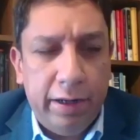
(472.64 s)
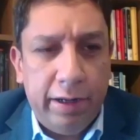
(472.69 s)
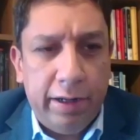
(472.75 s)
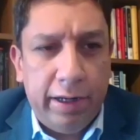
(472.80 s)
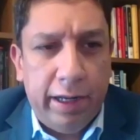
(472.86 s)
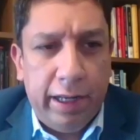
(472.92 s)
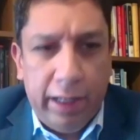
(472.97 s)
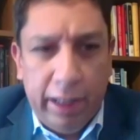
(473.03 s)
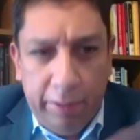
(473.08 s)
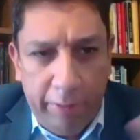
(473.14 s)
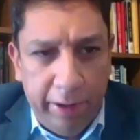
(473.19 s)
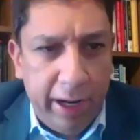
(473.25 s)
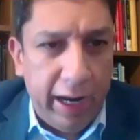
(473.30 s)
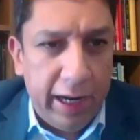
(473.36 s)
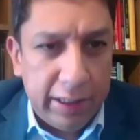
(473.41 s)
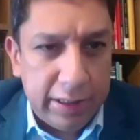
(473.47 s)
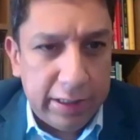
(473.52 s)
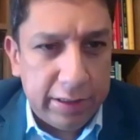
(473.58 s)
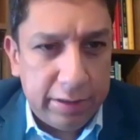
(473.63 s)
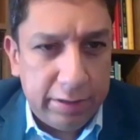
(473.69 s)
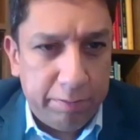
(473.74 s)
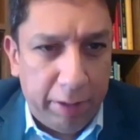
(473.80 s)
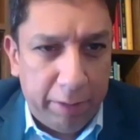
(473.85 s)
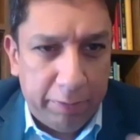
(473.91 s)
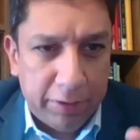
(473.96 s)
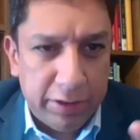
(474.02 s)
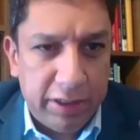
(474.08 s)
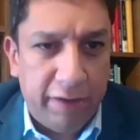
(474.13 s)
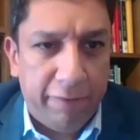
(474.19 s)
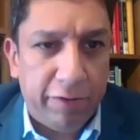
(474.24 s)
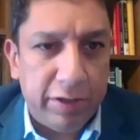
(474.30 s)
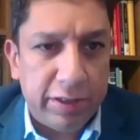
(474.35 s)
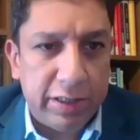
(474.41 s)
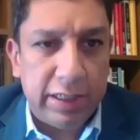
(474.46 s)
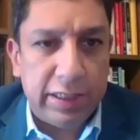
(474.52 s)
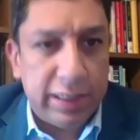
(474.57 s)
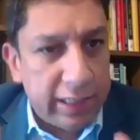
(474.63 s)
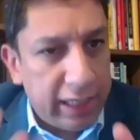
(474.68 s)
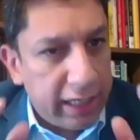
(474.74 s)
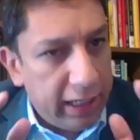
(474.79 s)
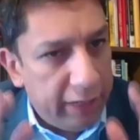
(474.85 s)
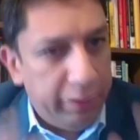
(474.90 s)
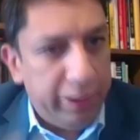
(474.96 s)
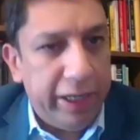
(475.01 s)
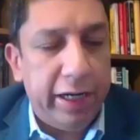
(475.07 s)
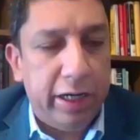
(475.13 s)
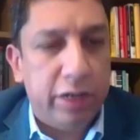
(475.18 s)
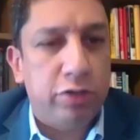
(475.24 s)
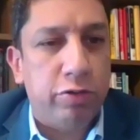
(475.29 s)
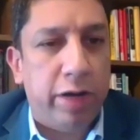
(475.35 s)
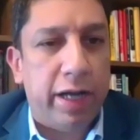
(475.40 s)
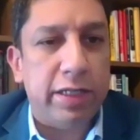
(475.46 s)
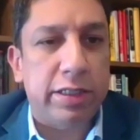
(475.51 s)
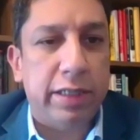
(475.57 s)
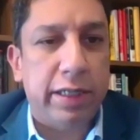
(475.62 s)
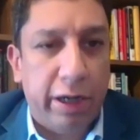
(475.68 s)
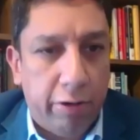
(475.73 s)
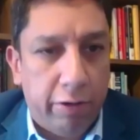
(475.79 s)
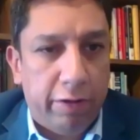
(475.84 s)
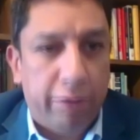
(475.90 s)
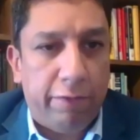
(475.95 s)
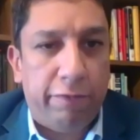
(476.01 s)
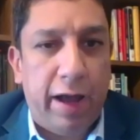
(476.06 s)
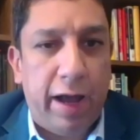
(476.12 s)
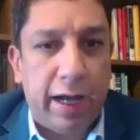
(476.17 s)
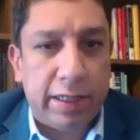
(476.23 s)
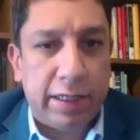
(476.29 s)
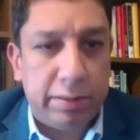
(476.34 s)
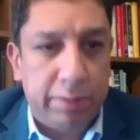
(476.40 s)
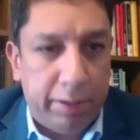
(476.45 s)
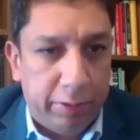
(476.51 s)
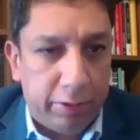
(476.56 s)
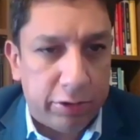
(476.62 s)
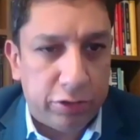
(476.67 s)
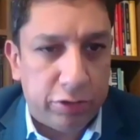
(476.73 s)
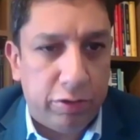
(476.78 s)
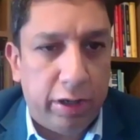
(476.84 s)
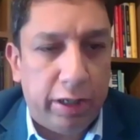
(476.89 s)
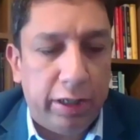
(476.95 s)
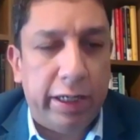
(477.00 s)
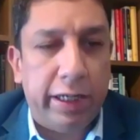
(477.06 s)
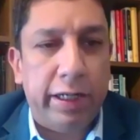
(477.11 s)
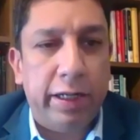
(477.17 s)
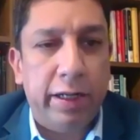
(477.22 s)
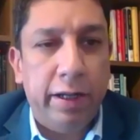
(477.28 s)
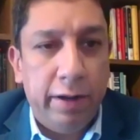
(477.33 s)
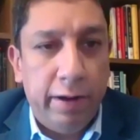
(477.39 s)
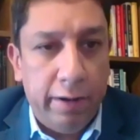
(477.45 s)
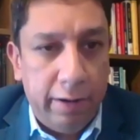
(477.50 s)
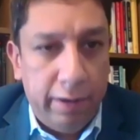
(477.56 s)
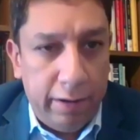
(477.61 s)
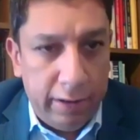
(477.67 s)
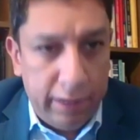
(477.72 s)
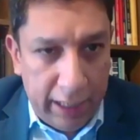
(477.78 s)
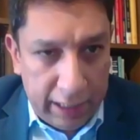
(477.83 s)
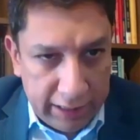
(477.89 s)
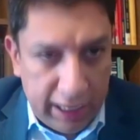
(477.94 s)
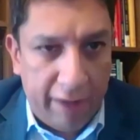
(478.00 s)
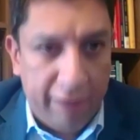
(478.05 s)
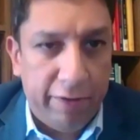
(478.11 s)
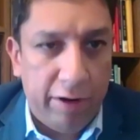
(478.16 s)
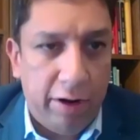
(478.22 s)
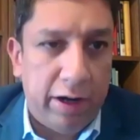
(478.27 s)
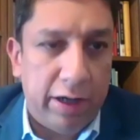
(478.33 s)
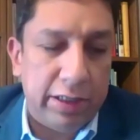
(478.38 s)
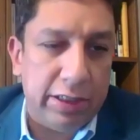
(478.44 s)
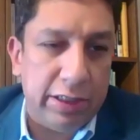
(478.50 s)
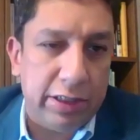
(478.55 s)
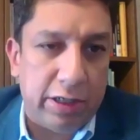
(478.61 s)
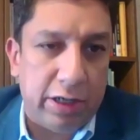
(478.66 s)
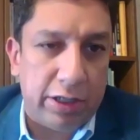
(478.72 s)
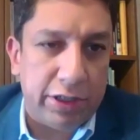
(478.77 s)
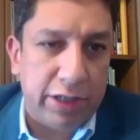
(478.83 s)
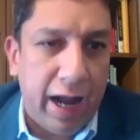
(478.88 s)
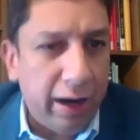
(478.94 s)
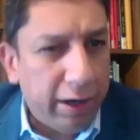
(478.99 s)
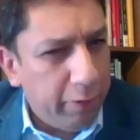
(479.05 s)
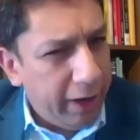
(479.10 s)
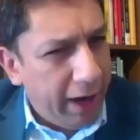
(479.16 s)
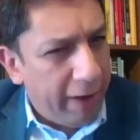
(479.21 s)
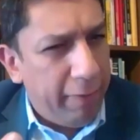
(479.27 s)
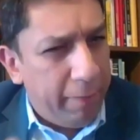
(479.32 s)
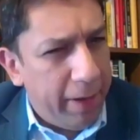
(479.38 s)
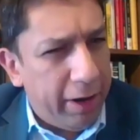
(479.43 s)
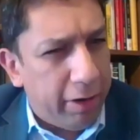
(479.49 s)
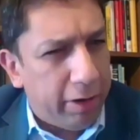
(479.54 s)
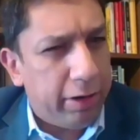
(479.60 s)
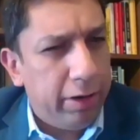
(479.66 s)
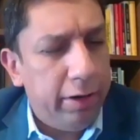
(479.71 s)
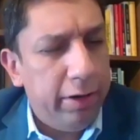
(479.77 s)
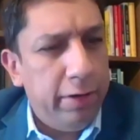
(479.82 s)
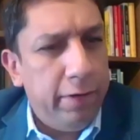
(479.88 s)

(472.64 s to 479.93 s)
eliminates people's differences and say, we need to address, here are the facts, people are struggling, let's have an honest discussion. How can we have a better